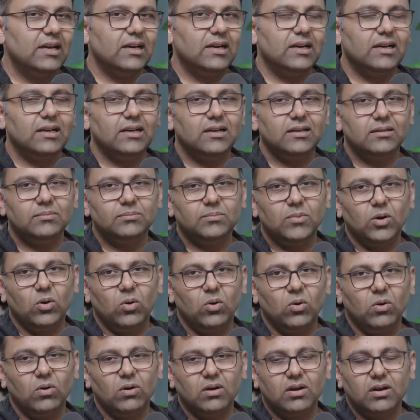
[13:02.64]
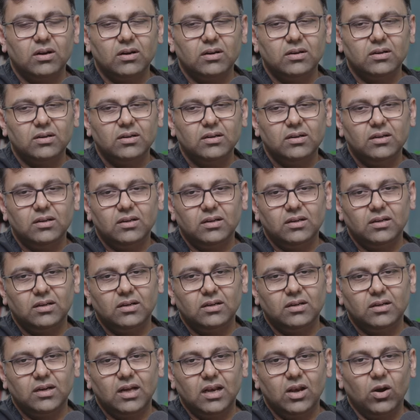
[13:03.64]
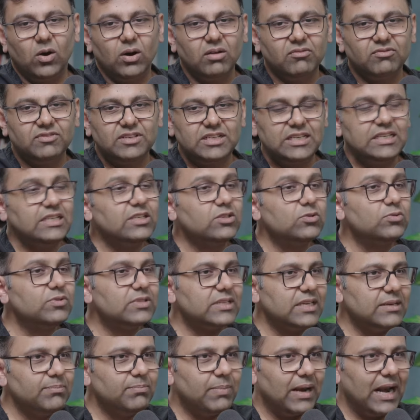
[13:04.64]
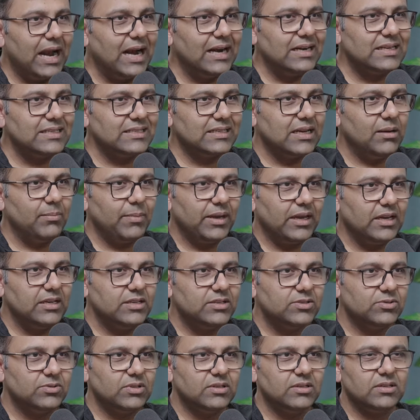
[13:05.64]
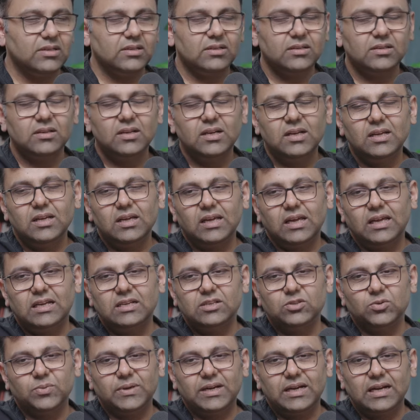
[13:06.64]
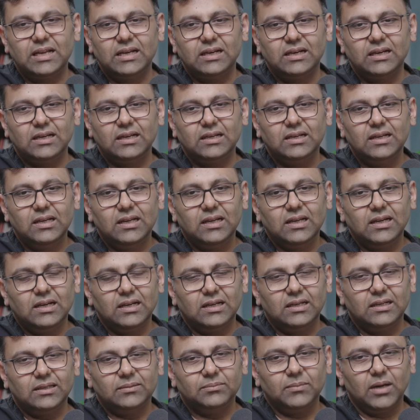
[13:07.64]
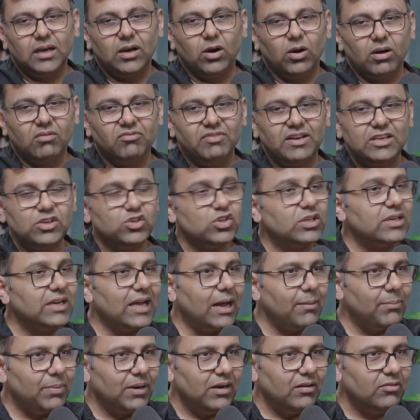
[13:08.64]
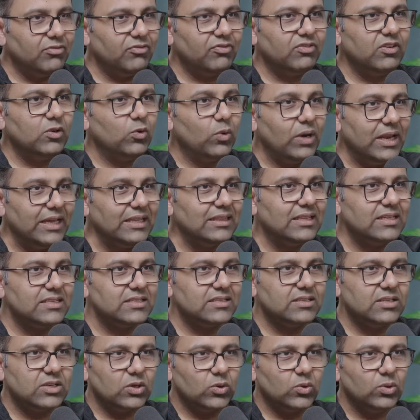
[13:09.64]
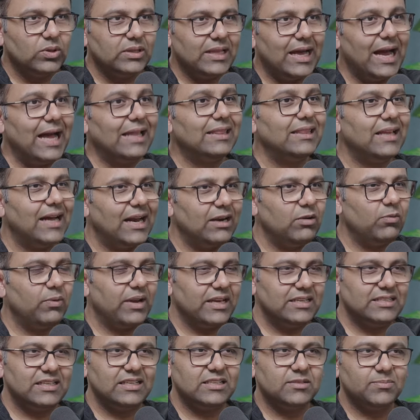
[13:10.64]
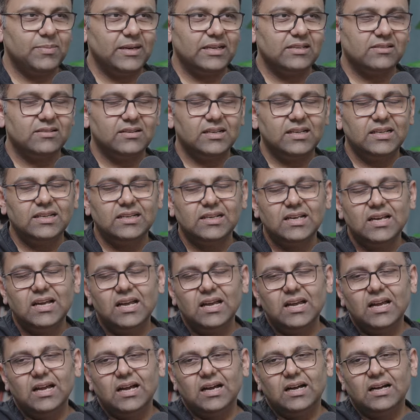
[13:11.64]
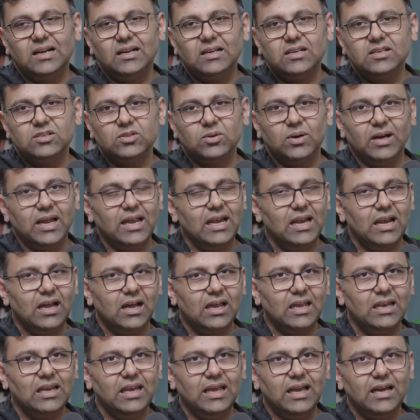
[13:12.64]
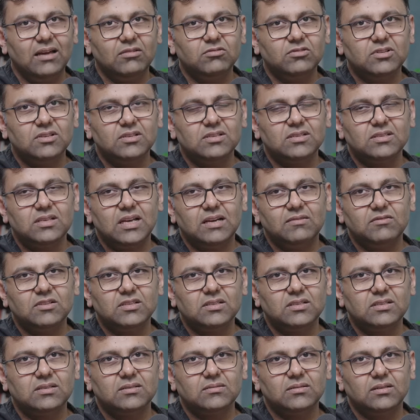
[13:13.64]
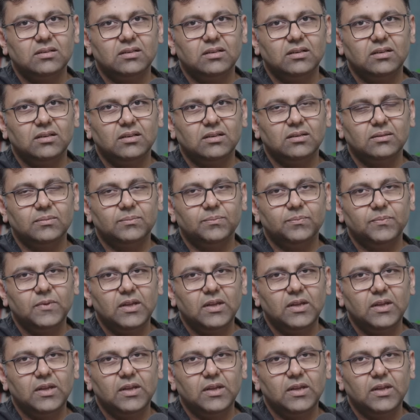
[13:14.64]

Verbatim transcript: um, or uh, a lot of D two C brands coming yeah. into the into India, uh, a lot of venture capital fueling this growth and the advertising spends, right? Uh, so again, luckily, I was I was uh,